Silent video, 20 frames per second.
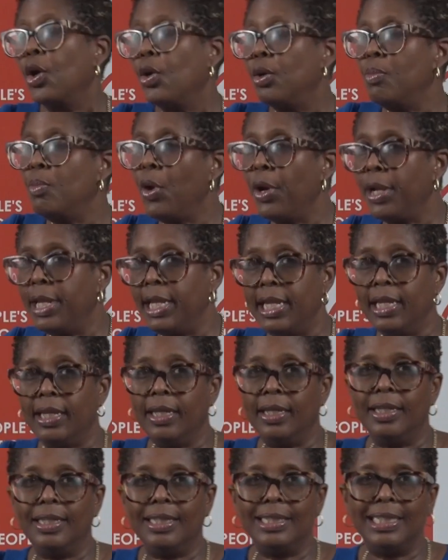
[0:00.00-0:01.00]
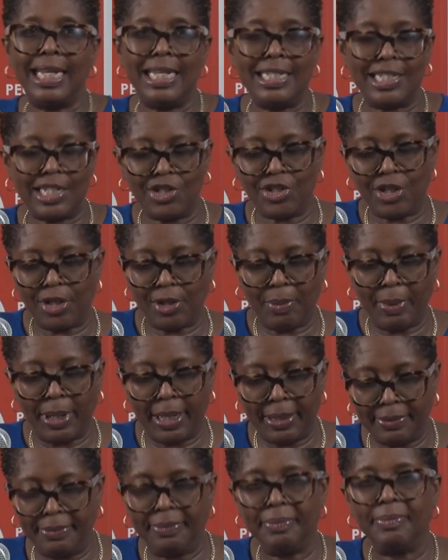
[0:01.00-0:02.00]
Good morning, ladies and
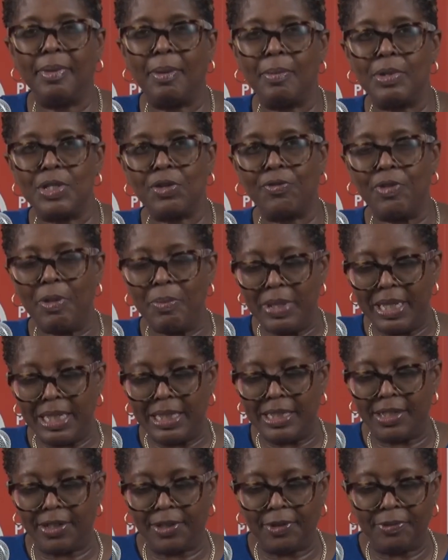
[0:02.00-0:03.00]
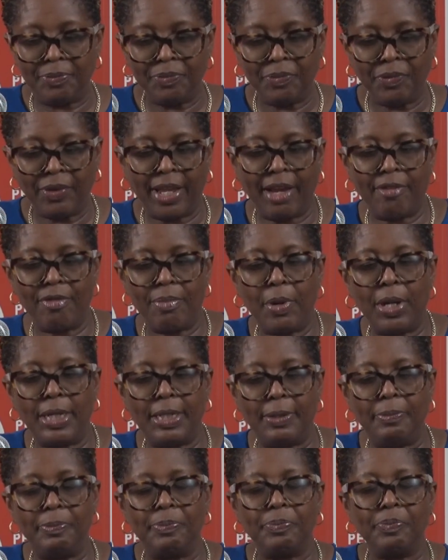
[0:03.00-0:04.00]
gentlemen, members of the media,
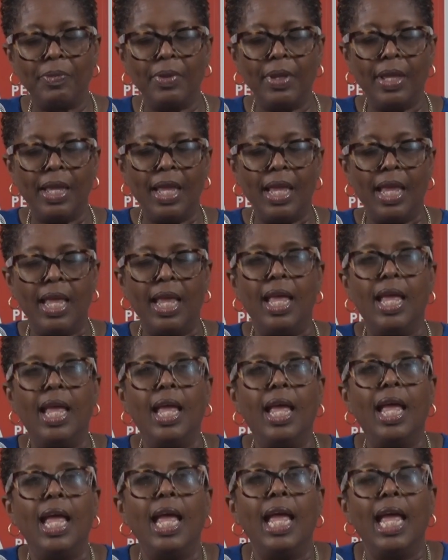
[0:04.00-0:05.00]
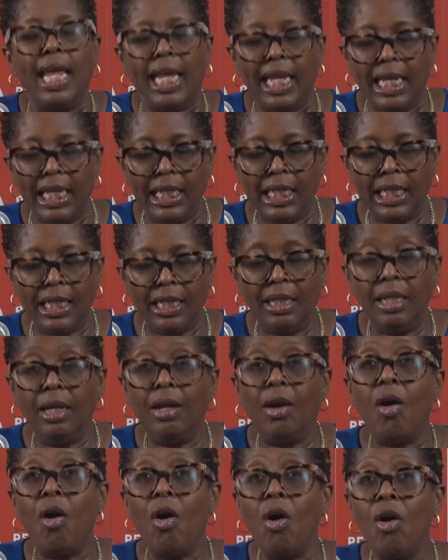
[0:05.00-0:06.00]
everybody. In
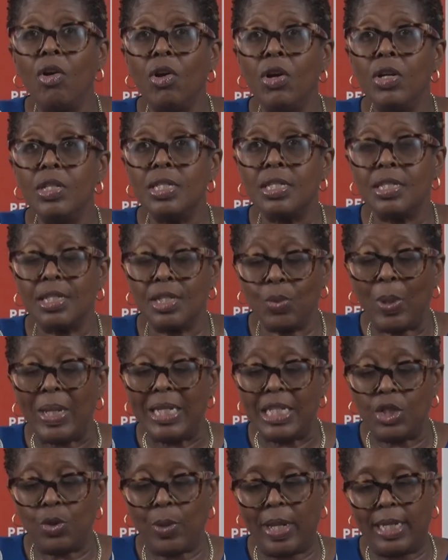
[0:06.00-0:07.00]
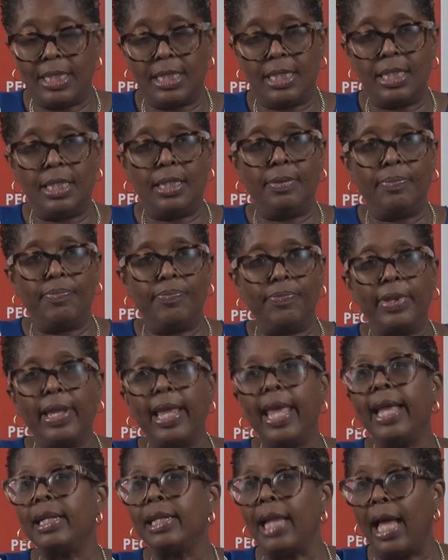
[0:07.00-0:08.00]
August 2020,
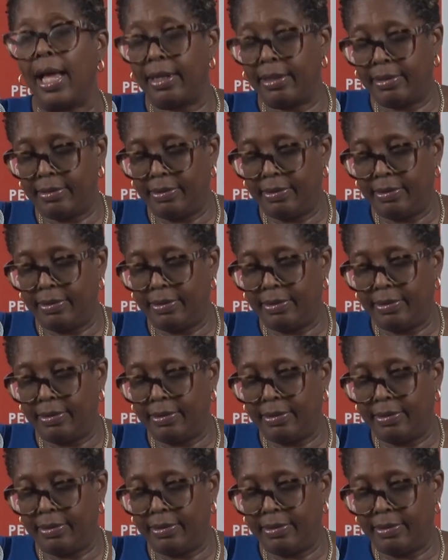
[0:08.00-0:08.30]
ECLAC,